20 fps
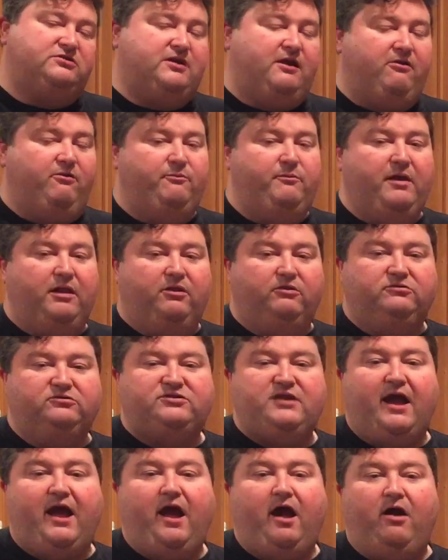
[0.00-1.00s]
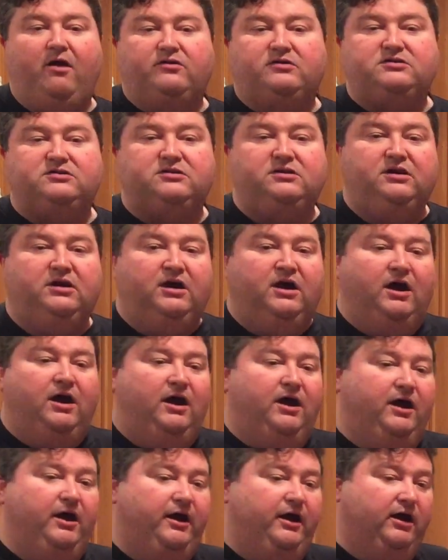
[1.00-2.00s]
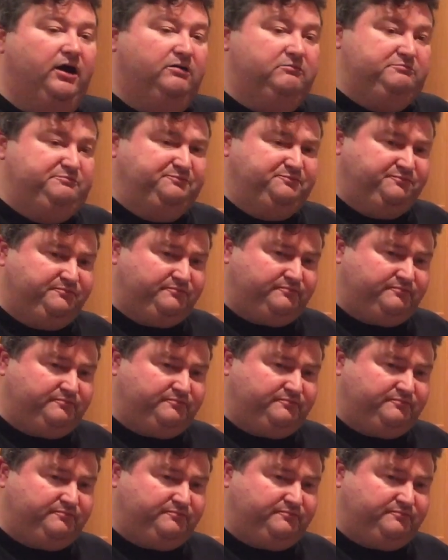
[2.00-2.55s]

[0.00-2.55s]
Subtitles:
how it mellows out. What I'm